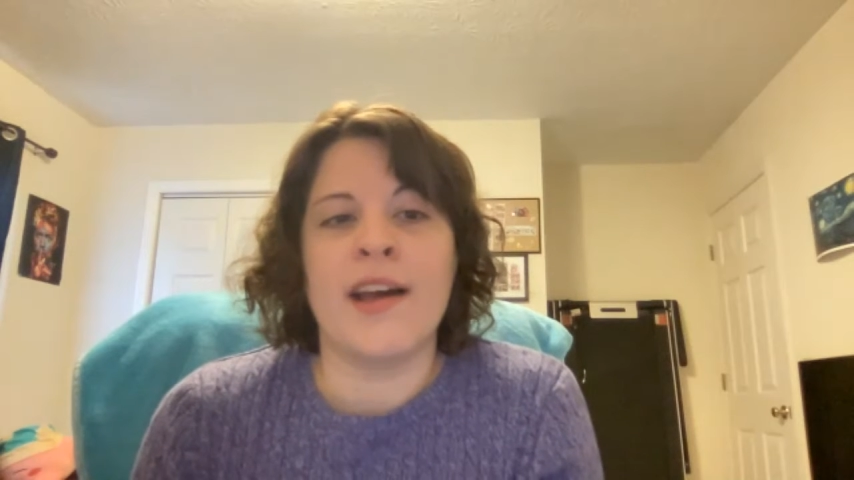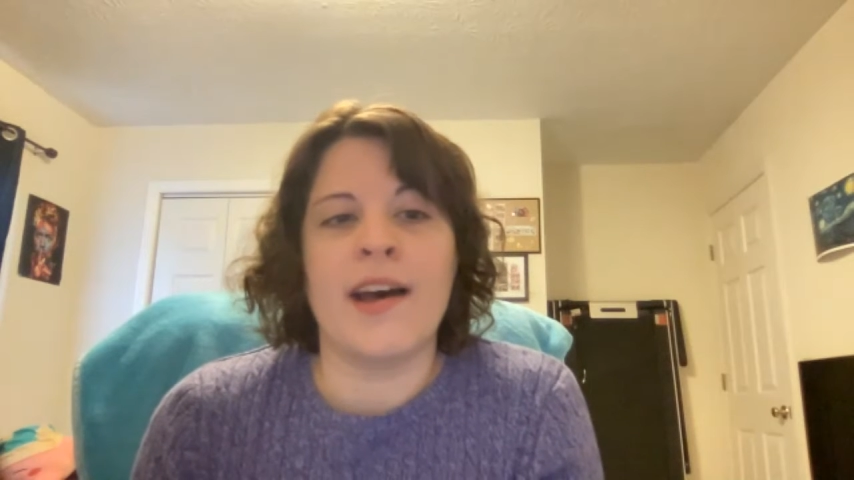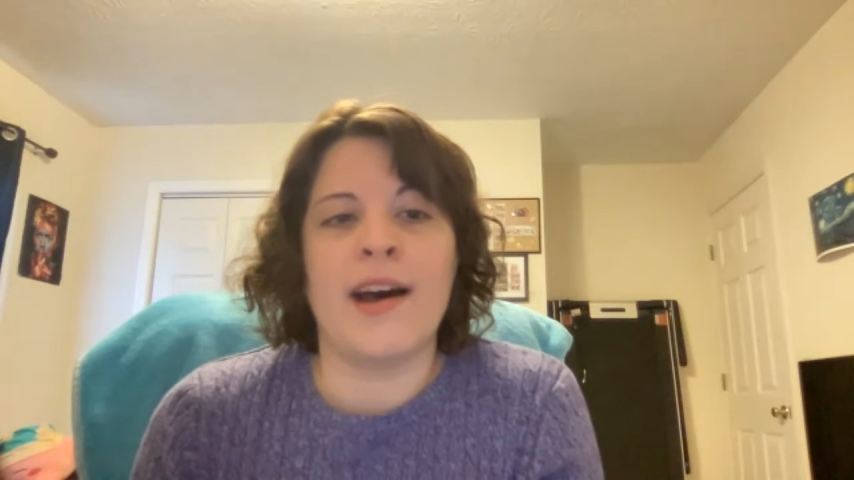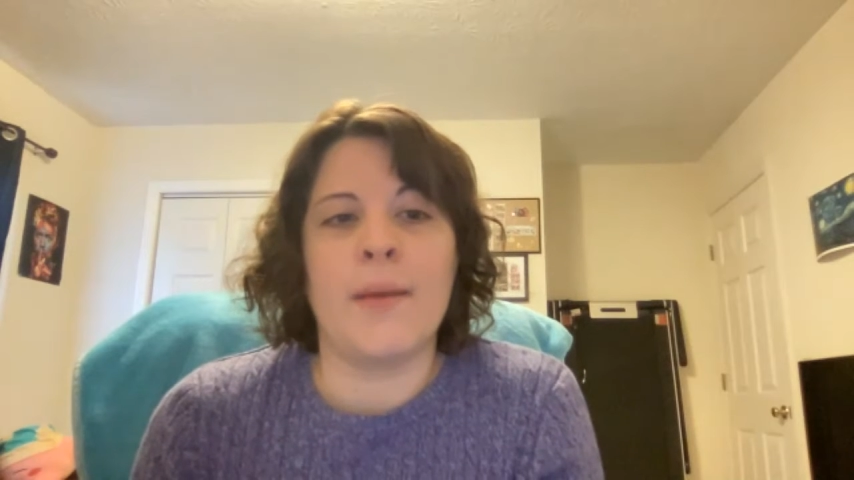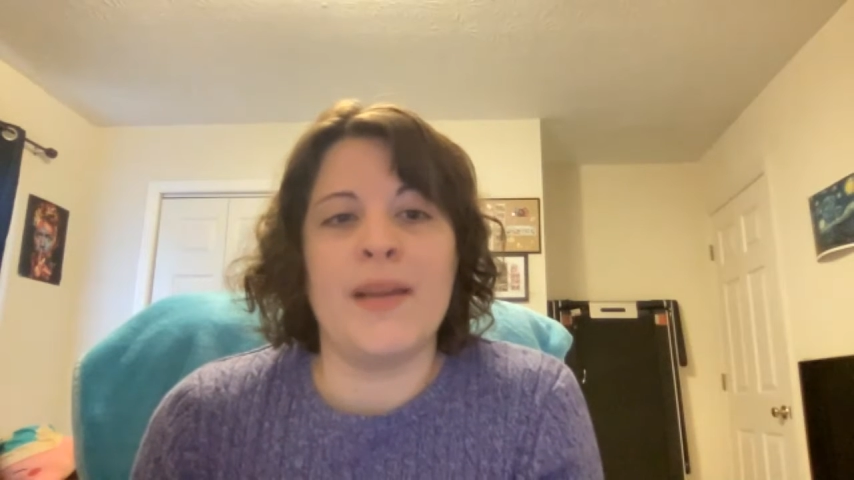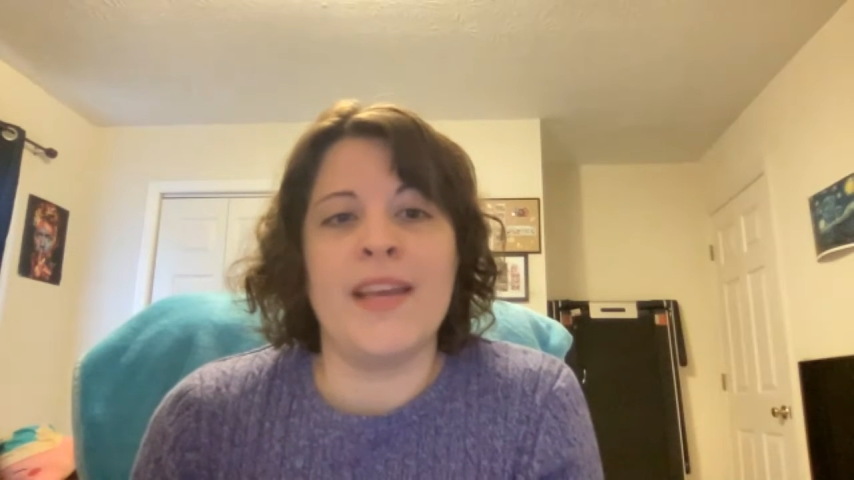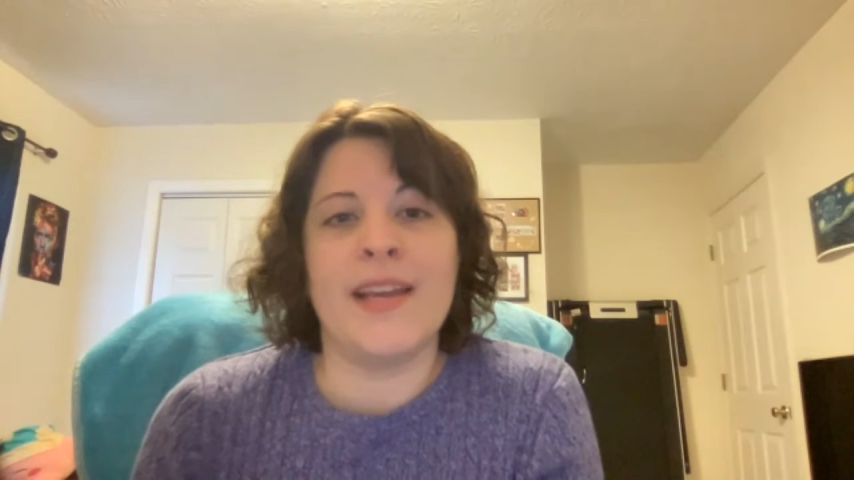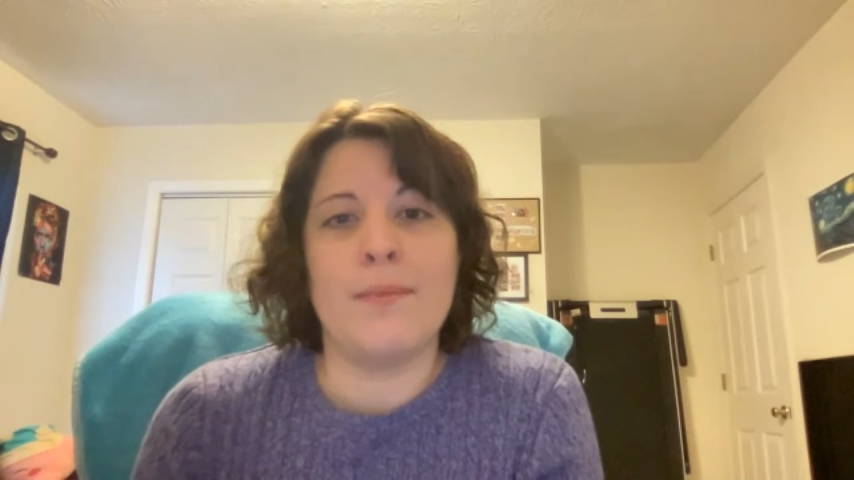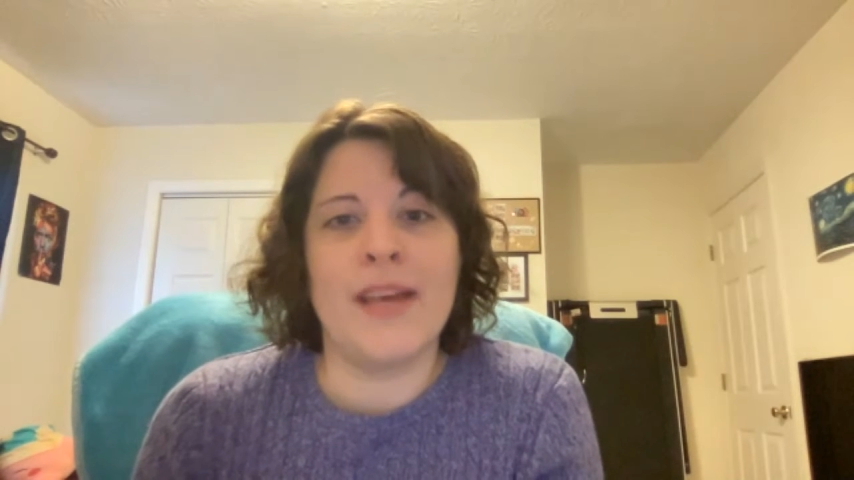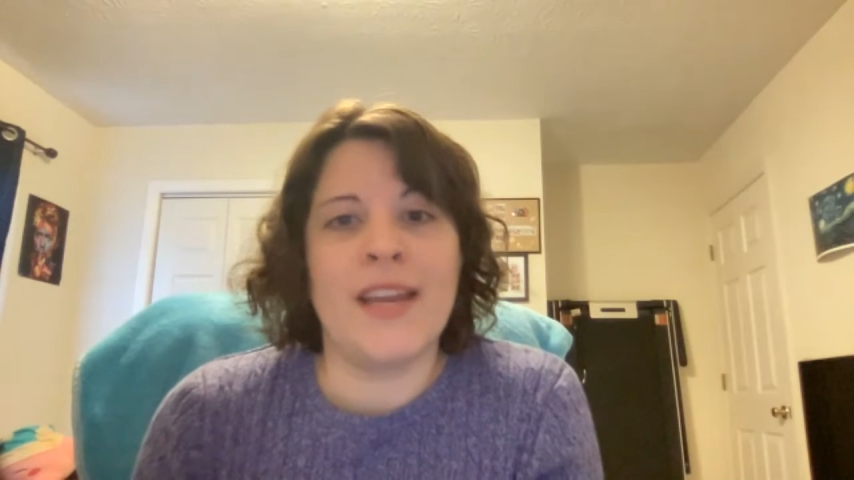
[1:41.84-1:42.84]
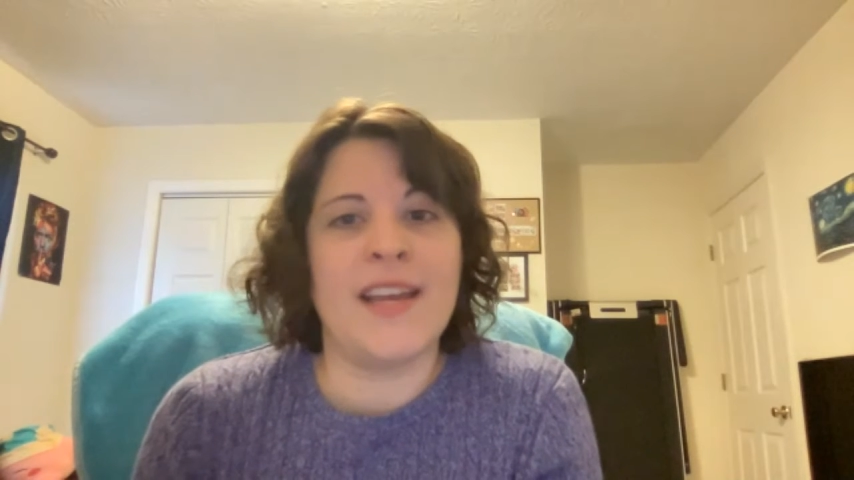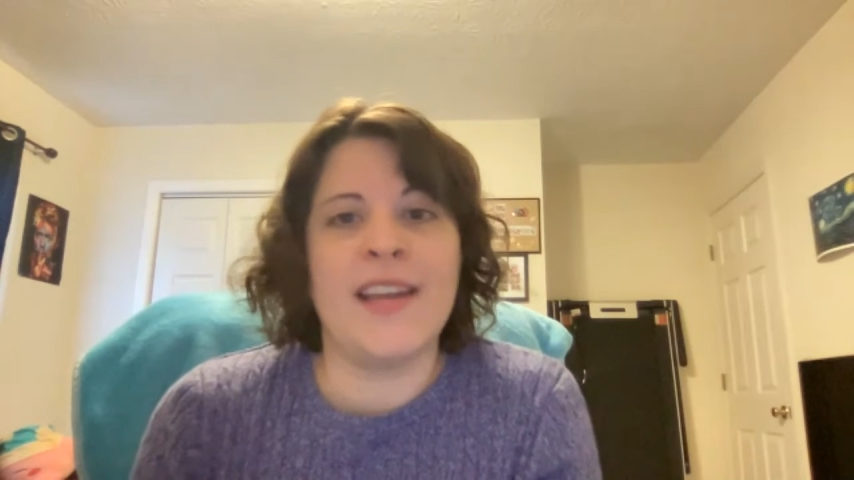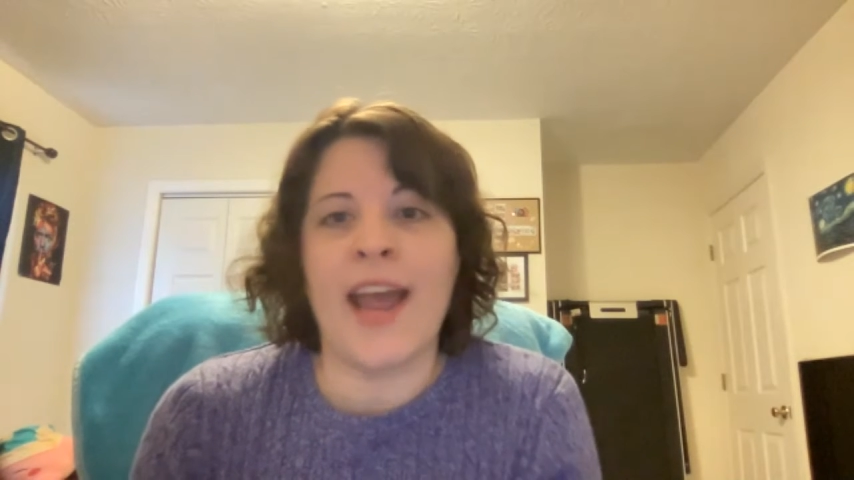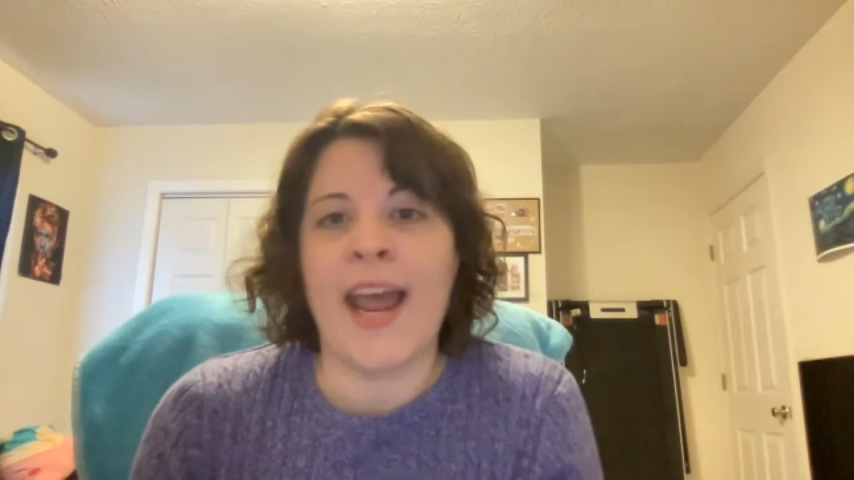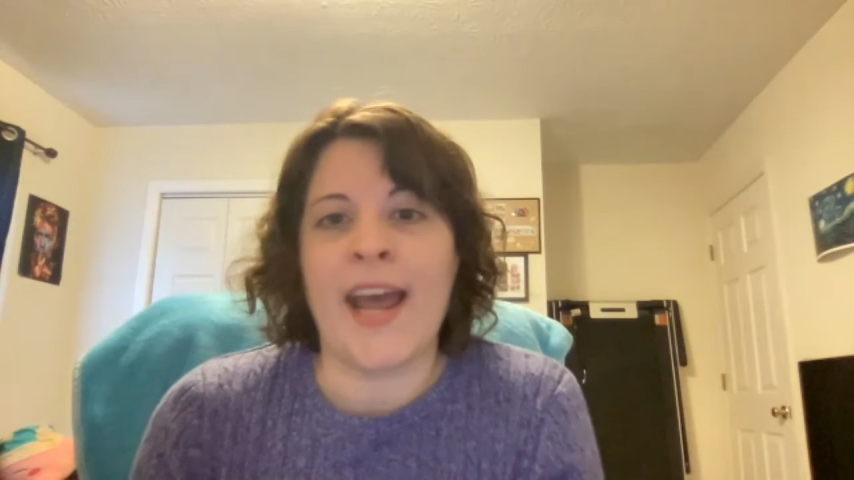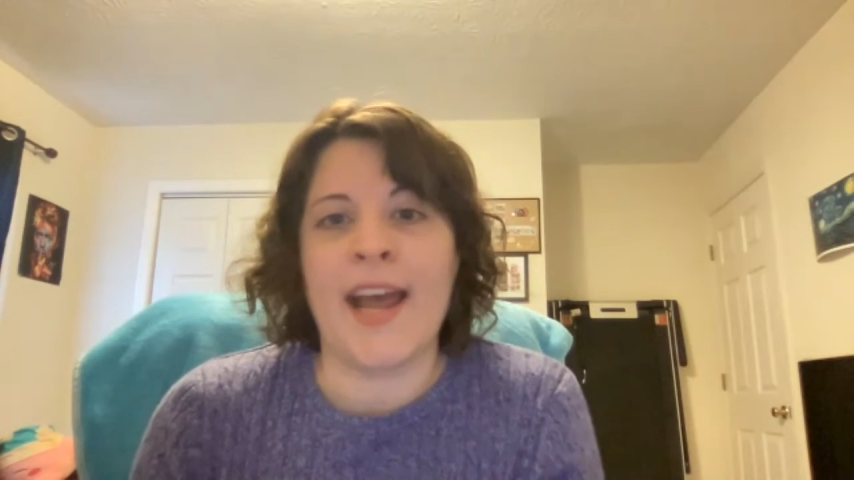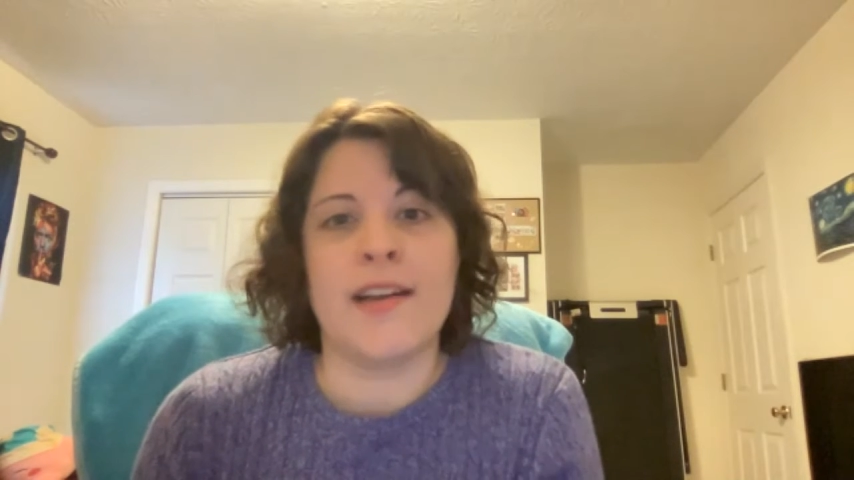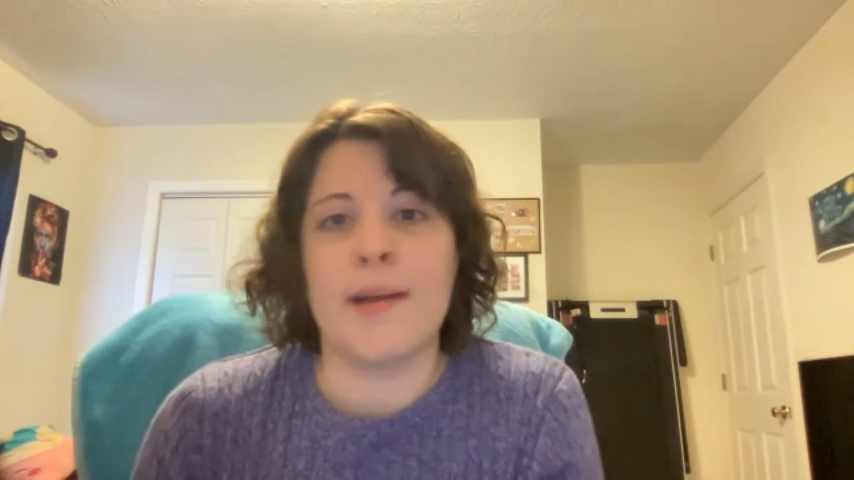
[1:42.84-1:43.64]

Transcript: being admitted and